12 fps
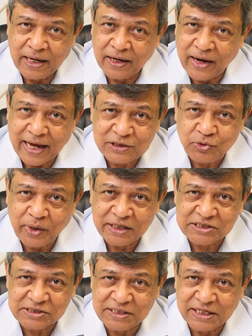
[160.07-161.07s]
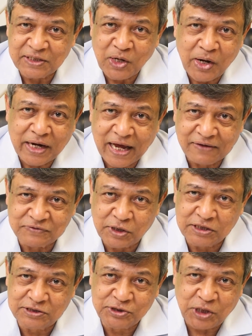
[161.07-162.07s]
graduates did not have
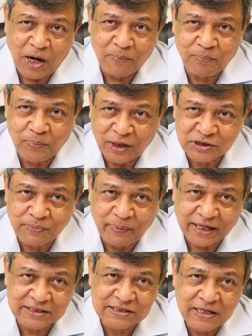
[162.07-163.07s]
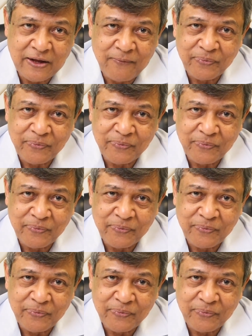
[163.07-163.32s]
job prospects,